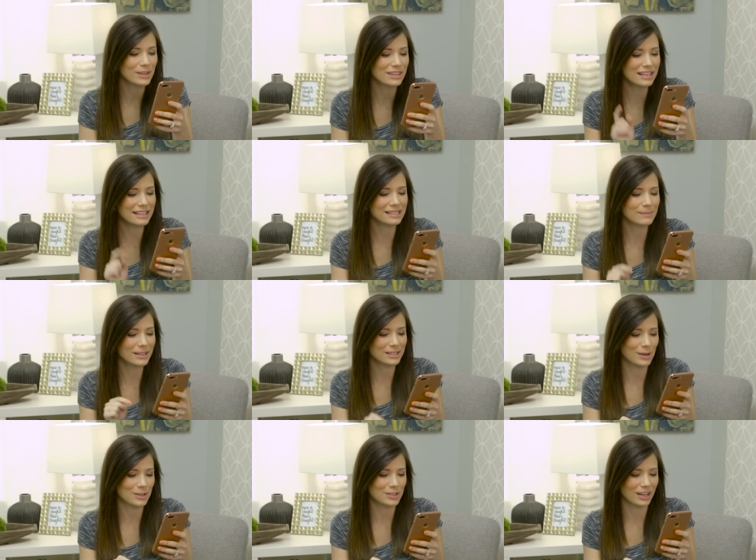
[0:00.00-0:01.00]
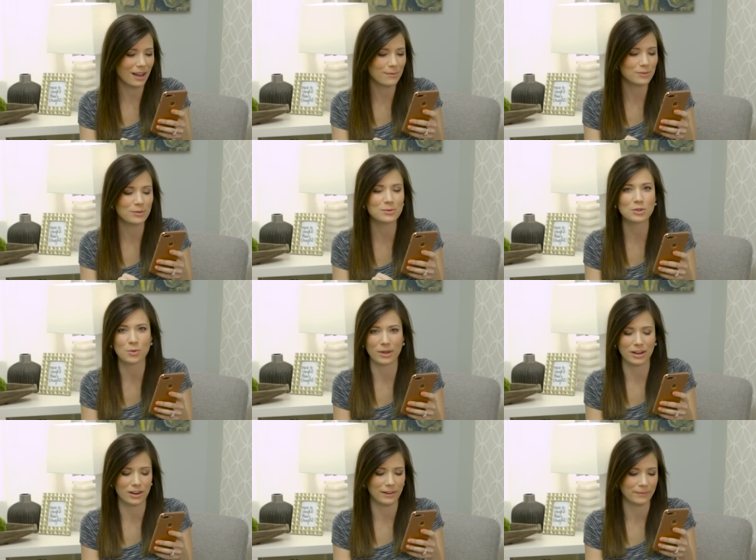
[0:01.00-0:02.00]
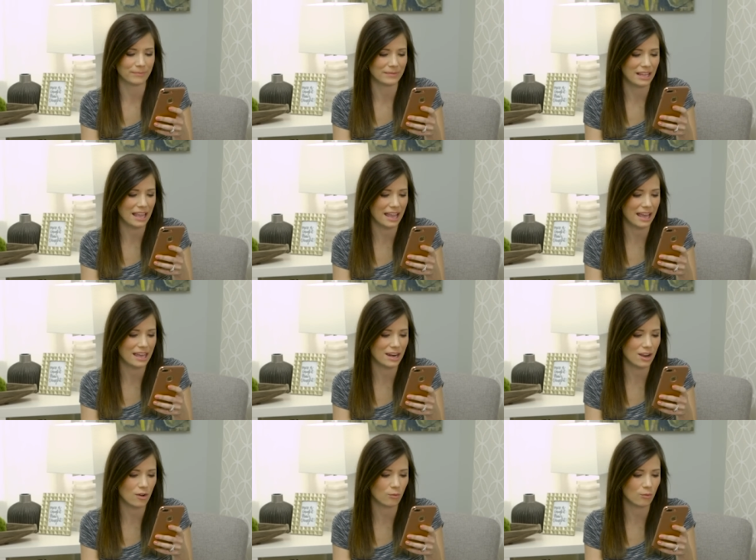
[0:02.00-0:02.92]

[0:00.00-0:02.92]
So this month's question comes from Twitter, and